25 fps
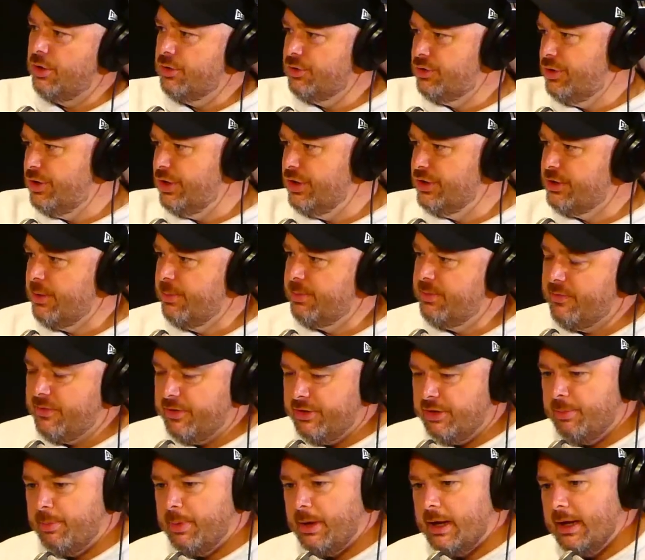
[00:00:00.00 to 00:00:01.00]
house and then
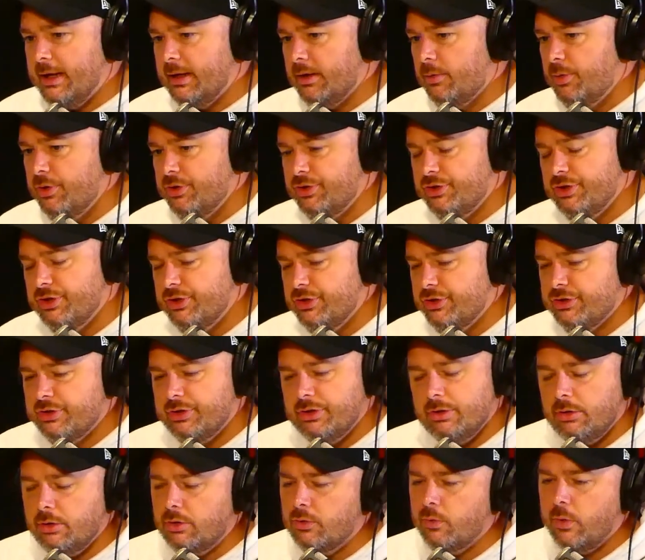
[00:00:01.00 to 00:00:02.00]
subdivide the back, which is
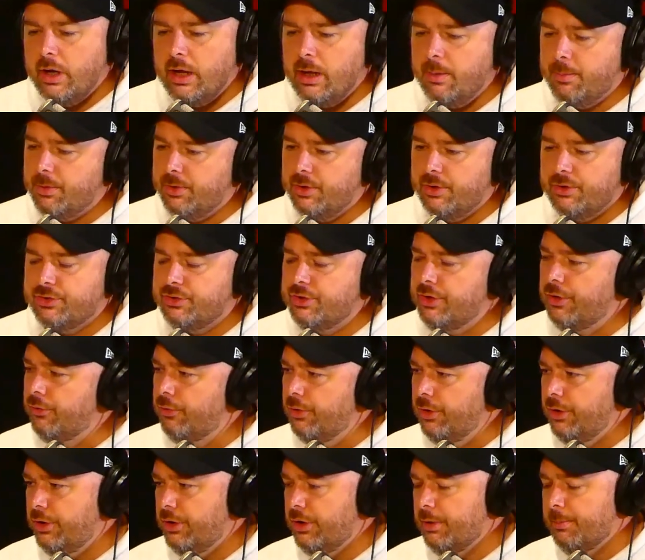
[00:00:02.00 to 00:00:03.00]
great, but
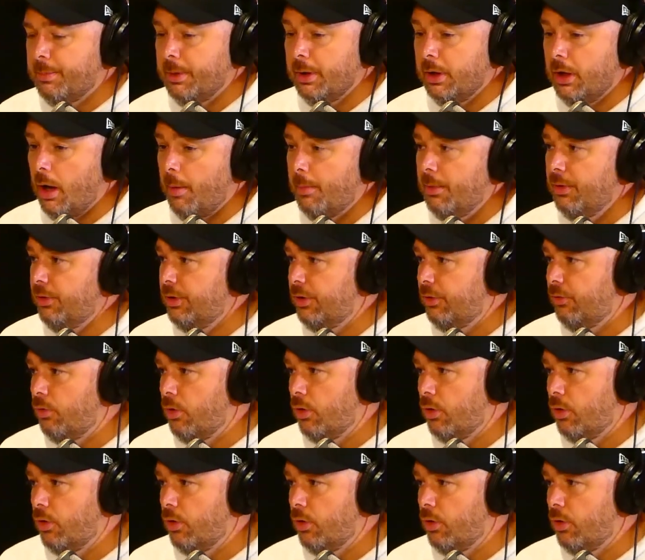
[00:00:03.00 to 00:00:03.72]
they're becoming like